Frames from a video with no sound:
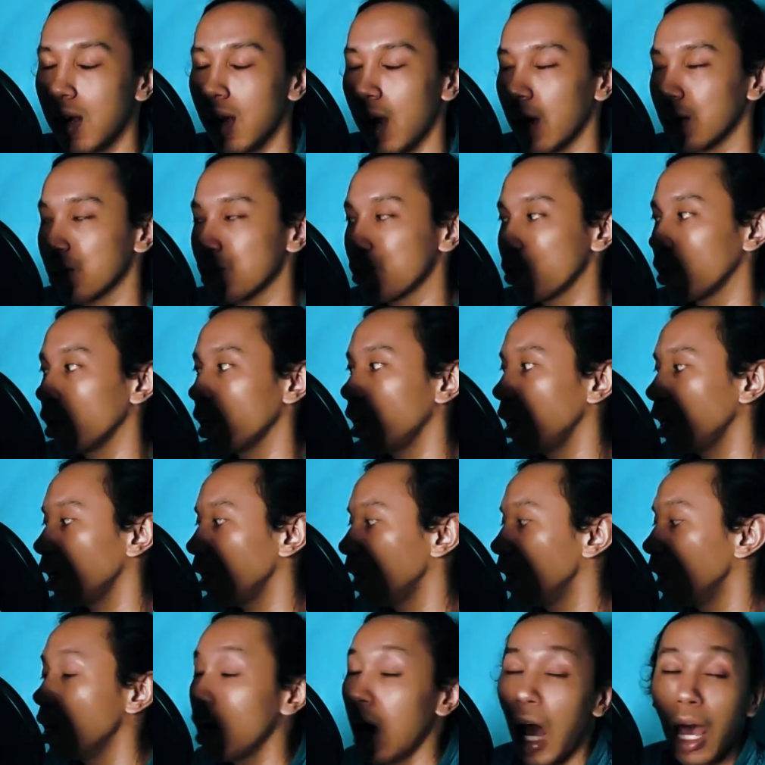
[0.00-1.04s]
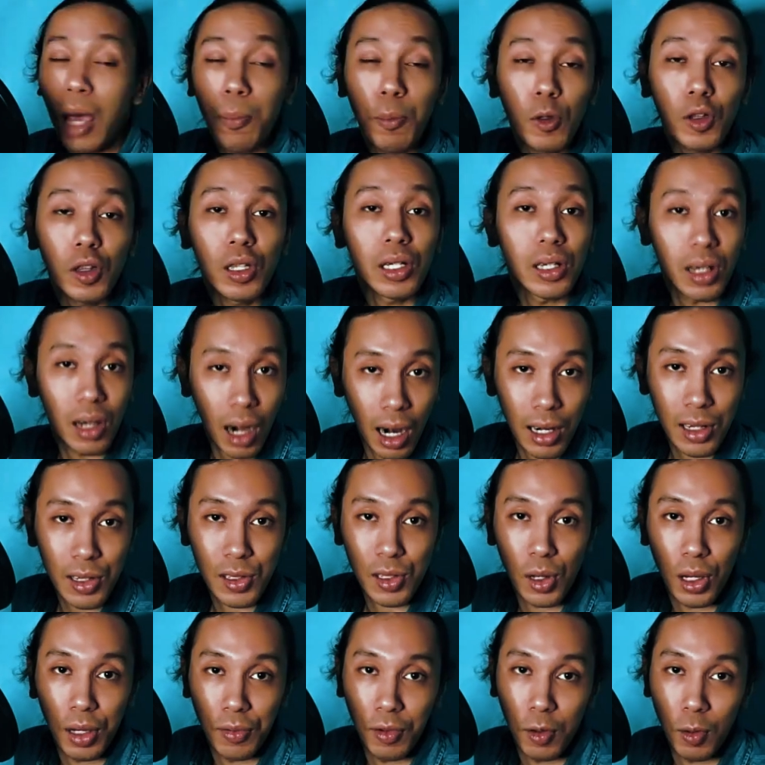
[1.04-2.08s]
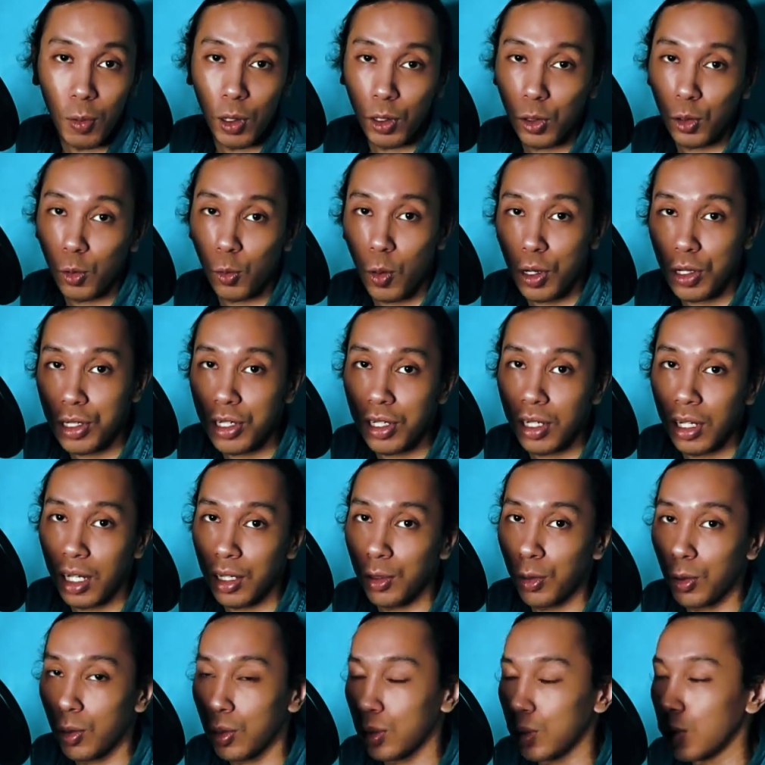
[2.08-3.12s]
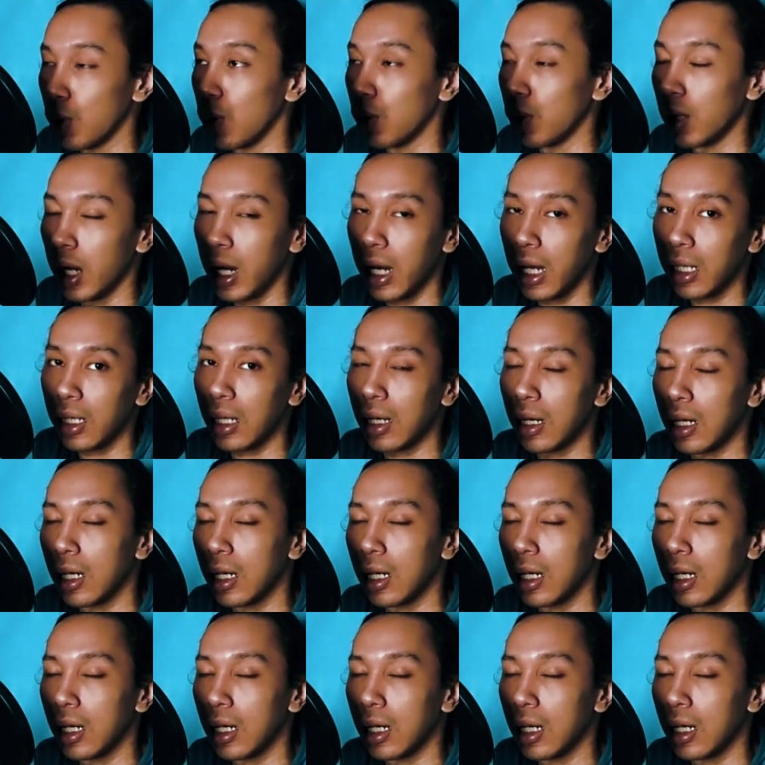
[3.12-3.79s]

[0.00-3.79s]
Actually, I put the card, so if you want to watch that, you could go ahead.